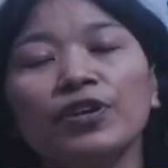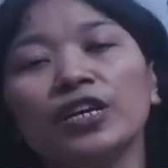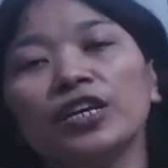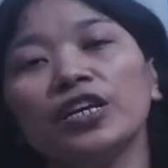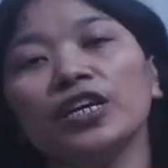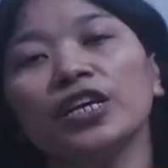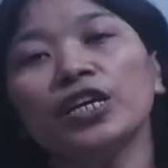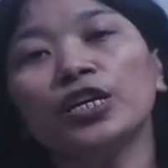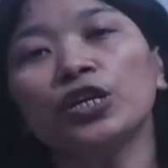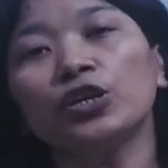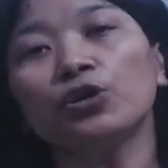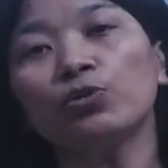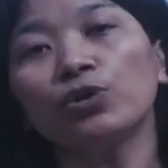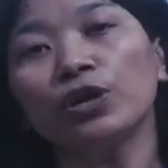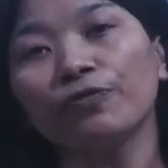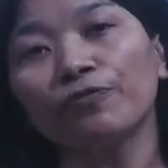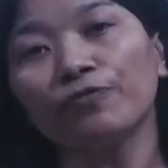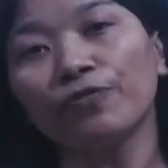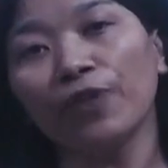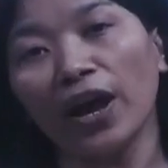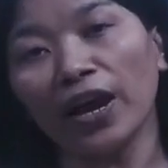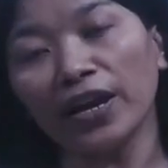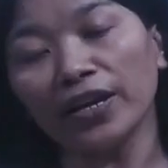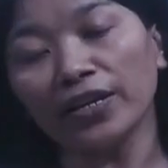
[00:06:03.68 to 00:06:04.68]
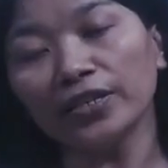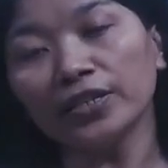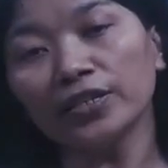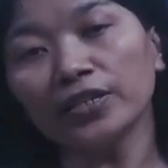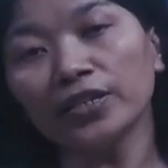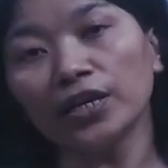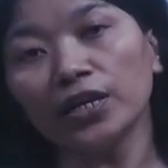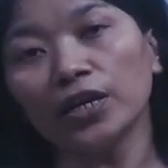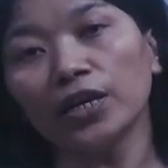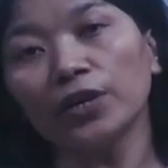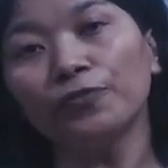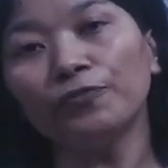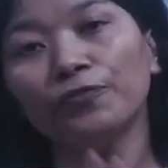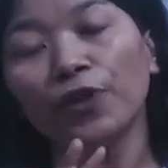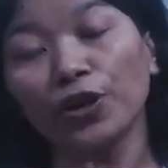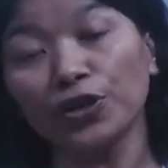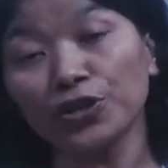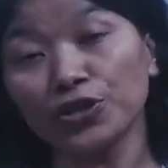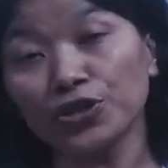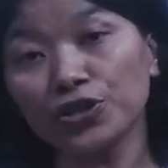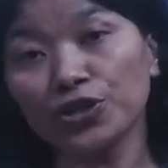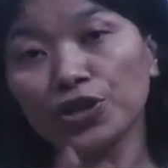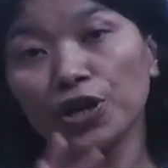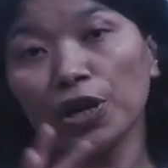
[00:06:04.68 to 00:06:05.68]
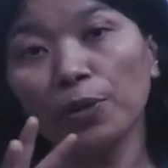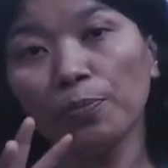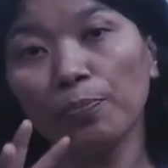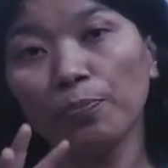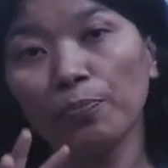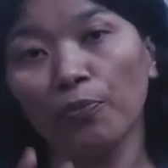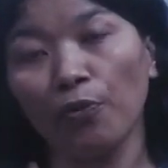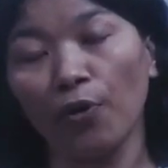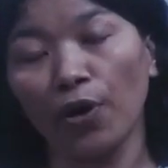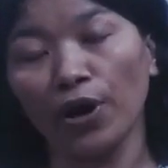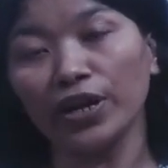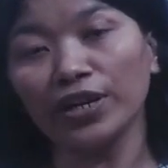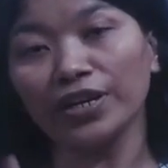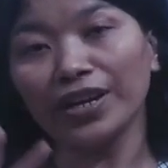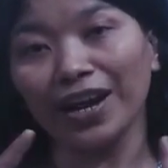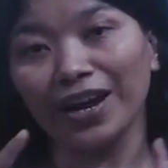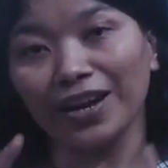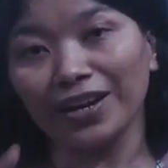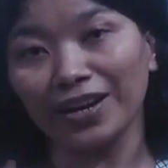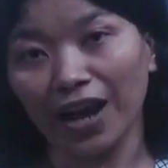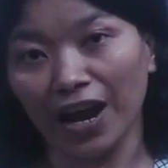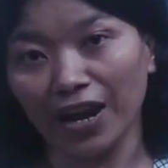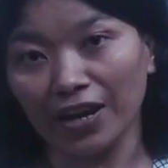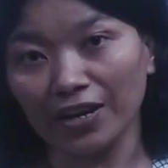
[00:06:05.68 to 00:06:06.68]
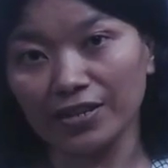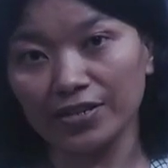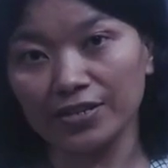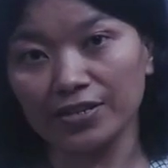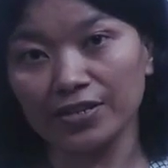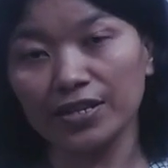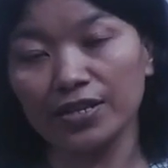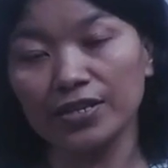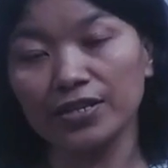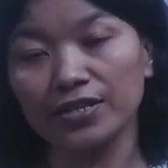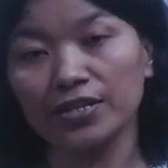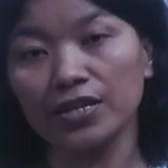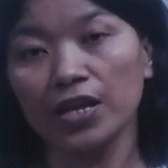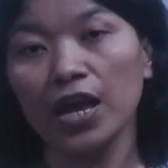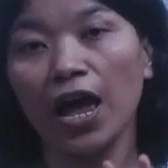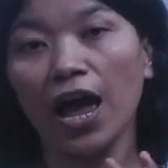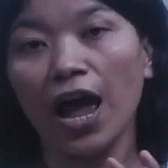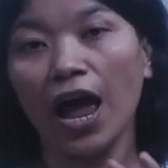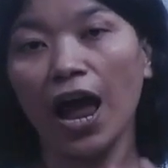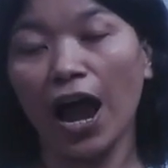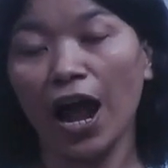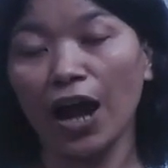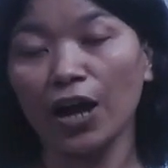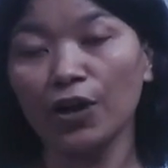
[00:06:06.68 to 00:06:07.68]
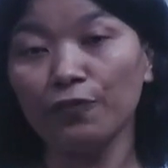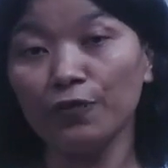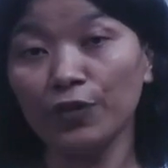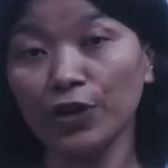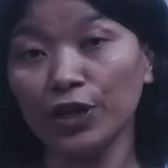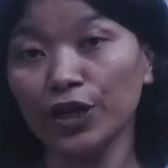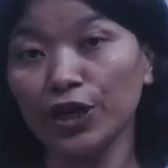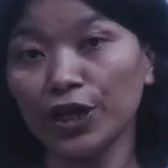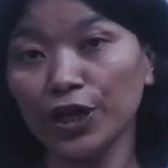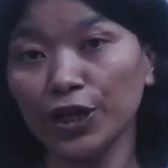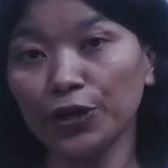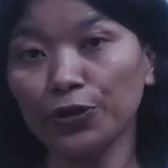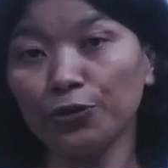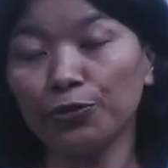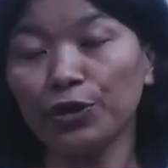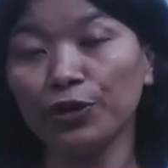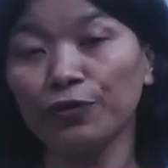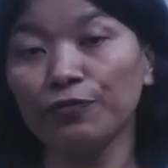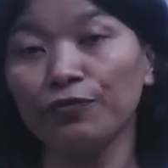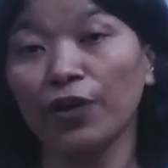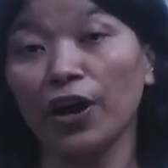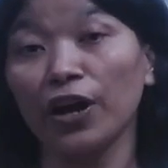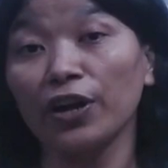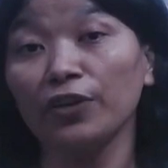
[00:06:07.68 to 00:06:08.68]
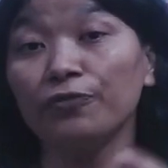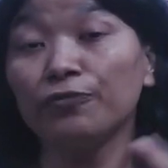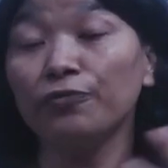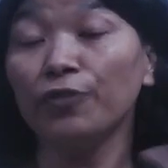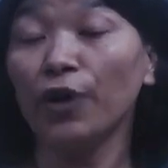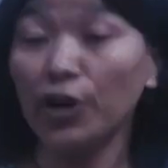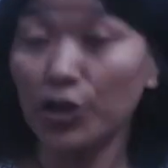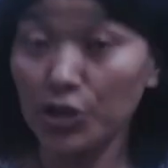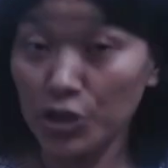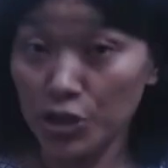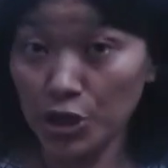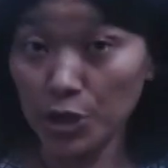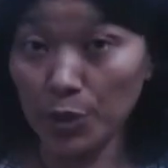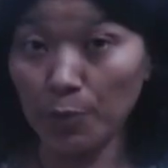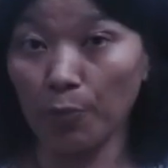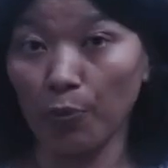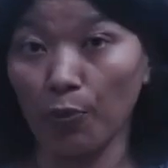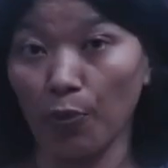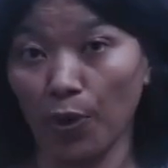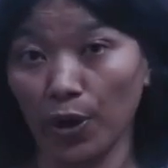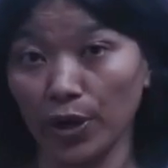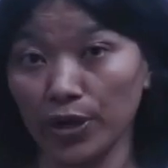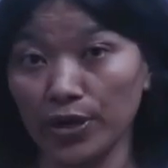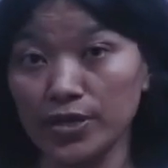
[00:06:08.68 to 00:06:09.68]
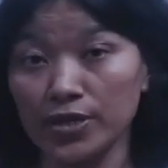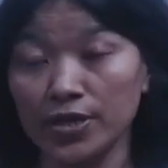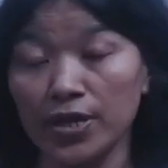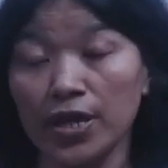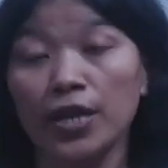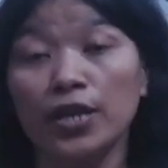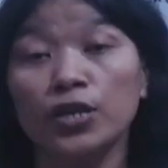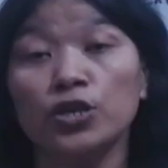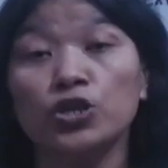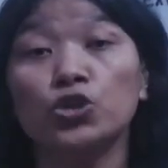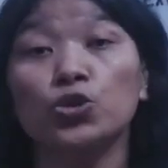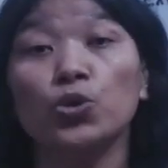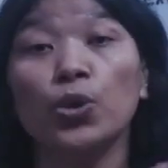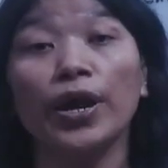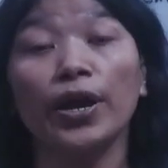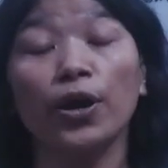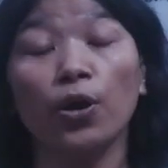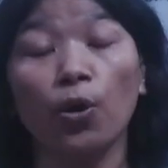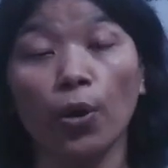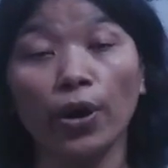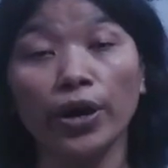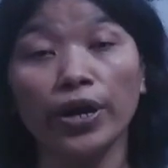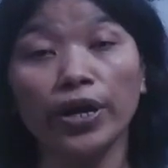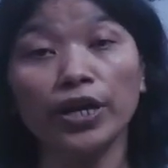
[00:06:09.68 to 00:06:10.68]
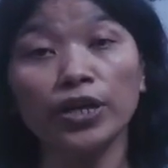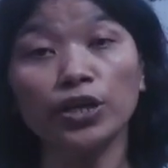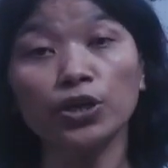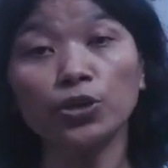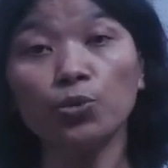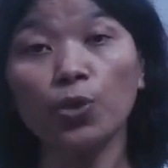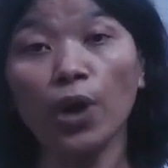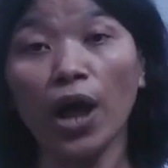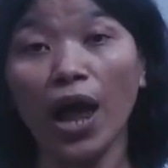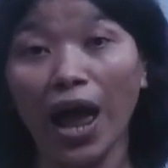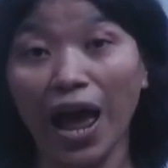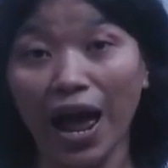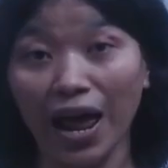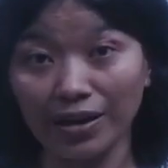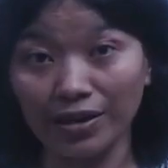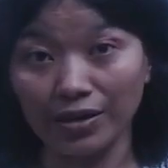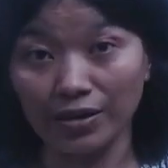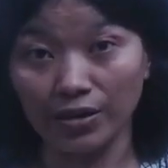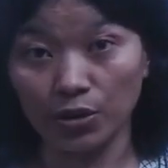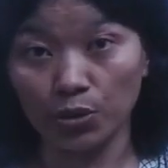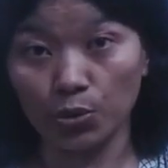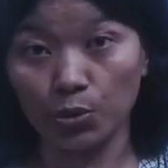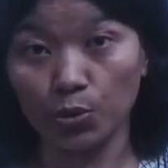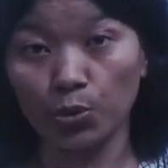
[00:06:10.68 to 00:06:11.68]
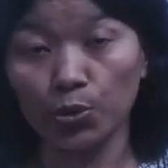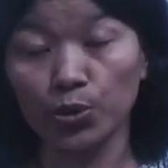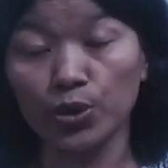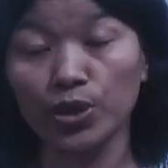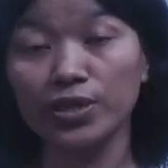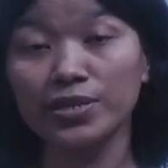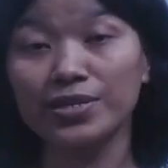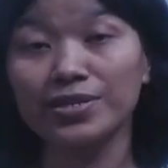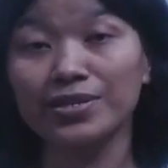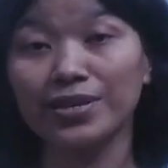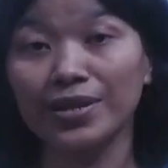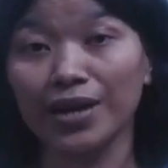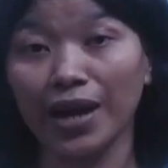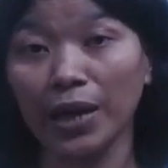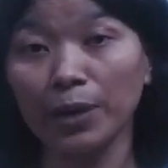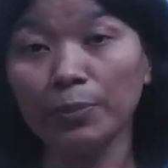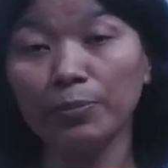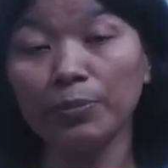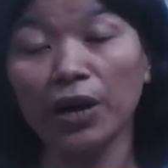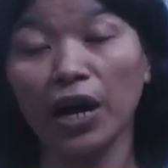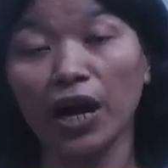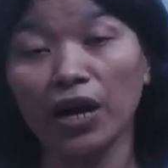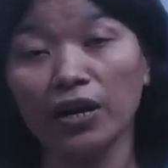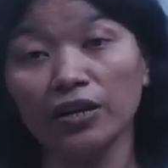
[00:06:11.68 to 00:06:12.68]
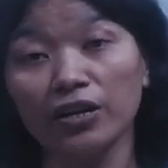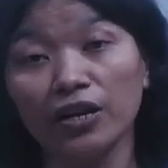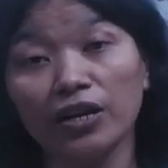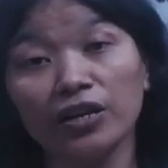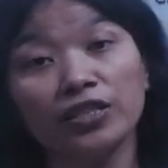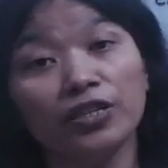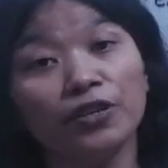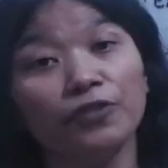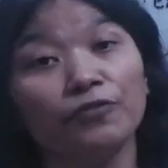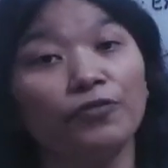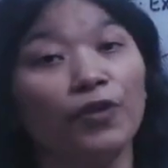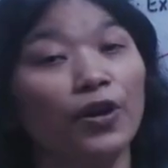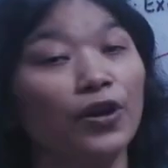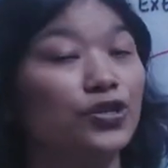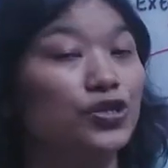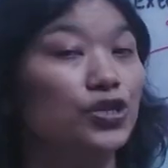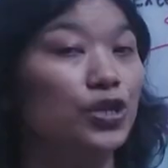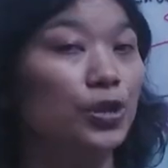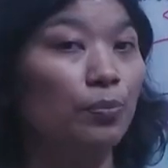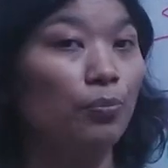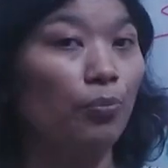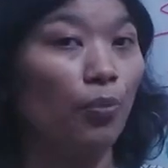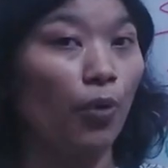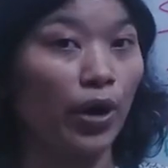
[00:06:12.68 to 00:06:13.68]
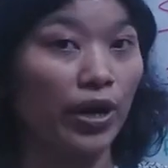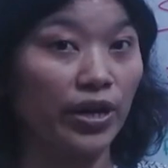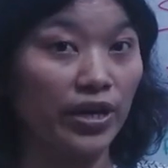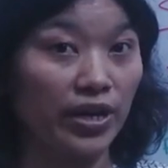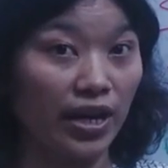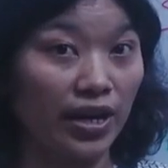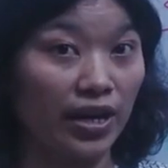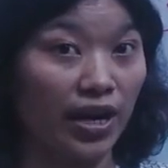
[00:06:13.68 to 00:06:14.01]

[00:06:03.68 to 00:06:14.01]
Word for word: we need to define the functional point analysis and we need to define function points. So according to Allan, who described under the function point